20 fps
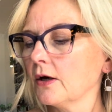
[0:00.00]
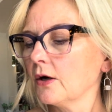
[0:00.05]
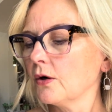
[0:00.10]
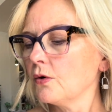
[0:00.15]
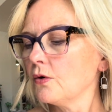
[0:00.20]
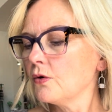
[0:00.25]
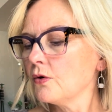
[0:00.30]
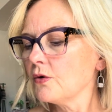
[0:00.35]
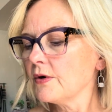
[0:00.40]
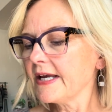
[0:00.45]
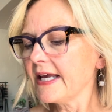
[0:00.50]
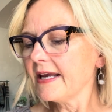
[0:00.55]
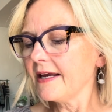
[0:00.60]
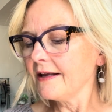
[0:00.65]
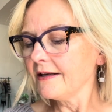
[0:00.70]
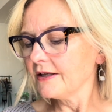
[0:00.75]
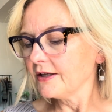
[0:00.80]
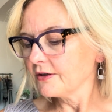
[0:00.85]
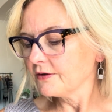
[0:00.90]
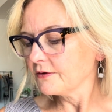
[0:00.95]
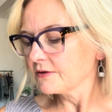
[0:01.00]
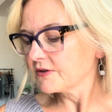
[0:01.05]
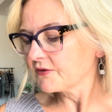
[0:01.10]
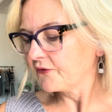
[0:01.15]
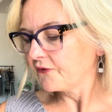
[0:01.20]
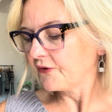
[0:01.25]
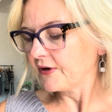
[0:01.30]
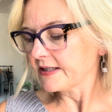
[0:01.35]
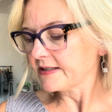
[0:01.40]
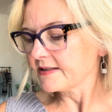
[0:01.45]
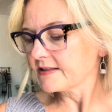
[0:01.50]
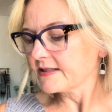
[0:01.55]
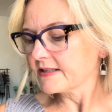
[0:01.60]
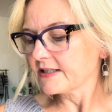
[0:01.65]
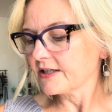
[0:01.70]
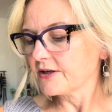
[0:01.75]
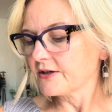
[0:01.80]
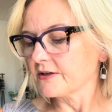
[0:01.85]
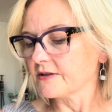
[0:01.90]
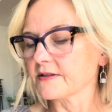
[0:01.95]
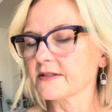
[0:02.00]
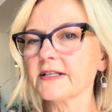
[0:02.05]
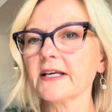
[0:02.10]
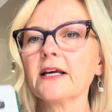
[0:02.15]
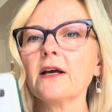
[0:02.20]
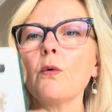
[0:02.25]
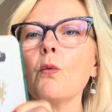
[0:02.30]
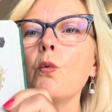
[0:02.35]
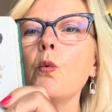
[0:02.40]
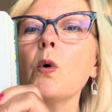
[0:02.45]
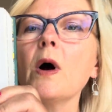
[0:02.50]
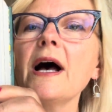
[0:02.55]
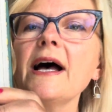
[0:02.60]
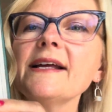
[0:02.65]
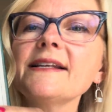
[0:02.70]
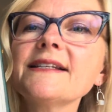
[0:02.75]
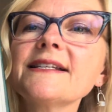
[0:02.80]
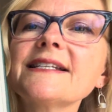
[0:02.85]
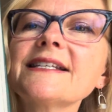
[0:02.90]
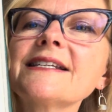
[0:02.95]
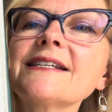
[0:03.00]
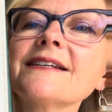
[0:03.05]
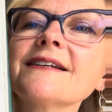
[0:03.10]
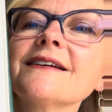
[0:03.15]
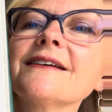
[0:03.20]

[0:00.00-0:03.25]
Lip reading: Who can't use fun stickers? Like, what?